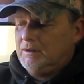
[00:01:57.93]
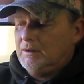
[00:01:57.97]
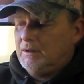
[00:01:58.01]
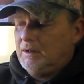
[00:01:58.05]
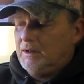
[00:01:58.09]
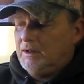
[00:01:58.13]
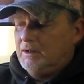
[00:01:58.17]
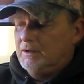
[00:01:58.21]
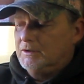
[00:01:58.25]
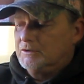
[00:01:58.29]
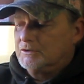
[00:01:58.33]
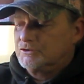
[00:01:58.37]

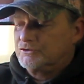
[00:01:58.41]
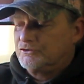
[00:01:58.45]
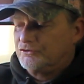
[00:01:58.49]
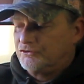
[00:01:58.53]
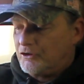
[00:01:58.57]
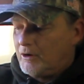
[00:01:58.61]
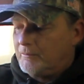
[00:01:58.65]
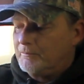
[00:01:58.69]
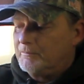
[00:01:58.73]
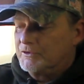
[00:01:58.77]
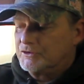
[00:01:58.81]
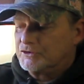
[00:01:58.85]
is
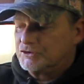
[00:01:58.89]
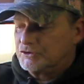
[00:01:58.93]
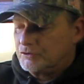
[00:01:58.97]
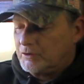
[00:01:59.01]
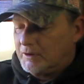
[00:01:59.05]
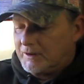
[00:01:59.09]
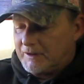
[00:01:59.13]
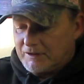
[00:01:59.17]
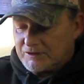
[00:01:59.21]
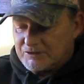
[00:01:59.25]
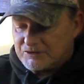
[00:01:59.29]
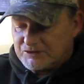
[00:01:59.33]
from the
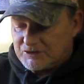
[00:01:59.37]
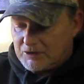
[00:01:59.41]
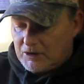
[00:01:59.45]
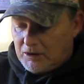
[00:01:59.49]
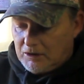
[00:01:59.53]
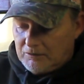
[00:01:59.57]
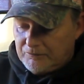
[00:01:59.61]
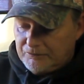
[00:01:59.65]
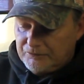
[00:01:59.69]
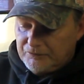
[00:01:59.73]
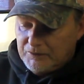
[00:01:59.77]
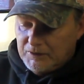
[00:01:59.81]
string
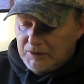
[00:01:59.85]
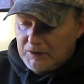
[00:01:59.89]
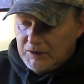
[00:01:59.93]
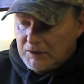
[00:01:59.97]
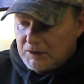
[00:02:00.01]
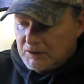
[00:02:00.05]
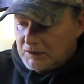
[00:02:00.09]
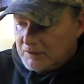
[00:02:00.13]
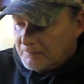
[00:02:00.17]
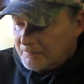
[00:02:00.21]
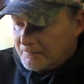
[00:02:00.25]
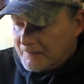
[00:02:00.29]
itself.
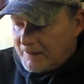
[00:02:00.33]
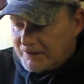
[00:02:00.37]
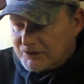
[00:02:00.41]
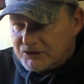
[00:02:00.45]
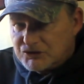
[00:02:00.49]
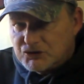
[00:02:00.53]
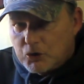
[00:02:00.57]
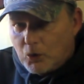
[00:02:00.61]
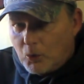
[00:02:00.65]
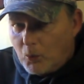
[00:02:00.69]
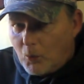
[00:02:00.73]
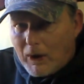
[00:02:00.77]

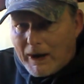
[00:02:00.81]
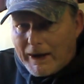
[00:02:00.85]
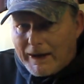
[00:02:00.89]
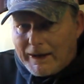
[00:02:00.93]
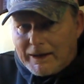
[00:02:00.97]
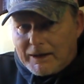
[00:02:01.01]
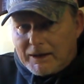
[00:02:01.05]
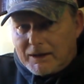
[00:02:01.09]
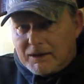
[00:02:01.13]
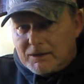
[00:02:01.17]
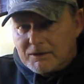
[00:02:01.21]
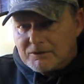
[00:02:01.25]
That
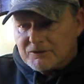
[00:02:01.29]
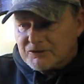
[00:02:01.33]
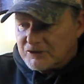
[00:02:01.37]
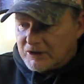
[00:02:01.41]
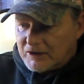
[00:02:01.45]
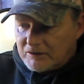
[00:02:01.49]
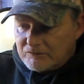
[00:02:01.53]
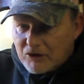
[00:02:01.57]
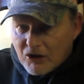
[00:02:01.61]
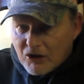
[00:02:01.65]
twang instead of